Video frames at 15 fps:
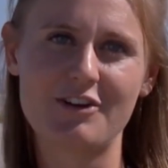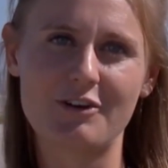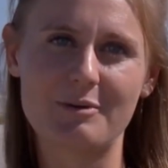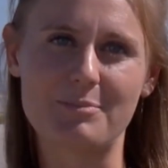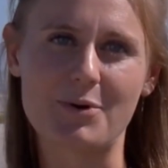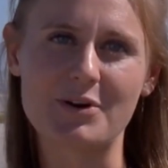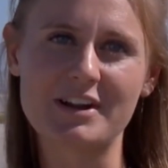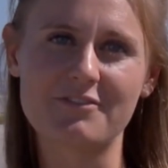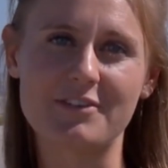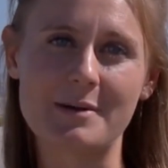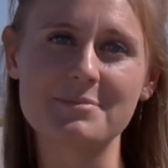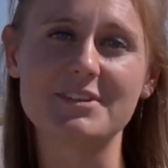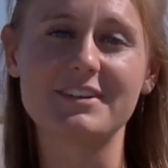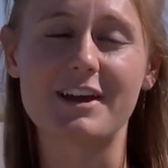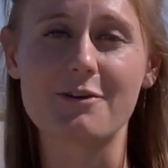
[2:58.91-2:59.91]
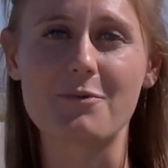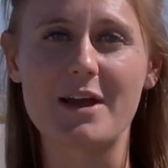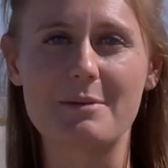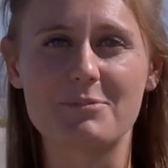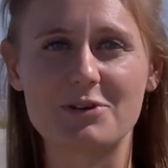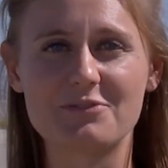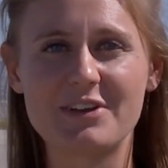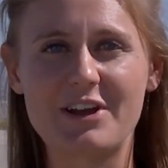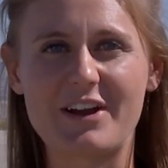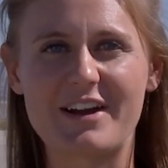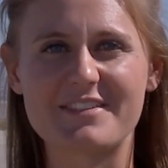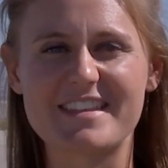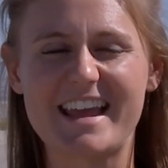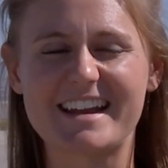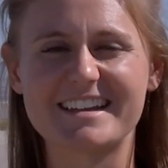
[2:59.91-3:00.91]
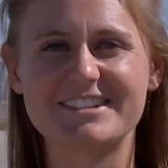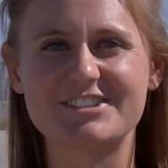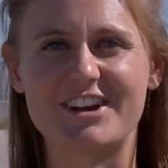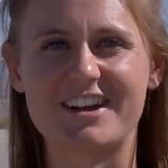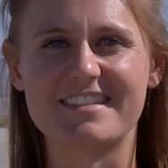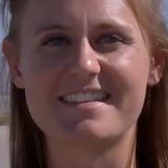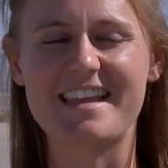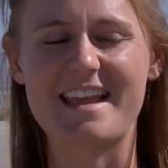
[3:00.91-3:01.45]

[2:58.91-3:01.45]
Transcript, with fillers: Reporting from the Dugway Proving Grounds, Anneka Johns,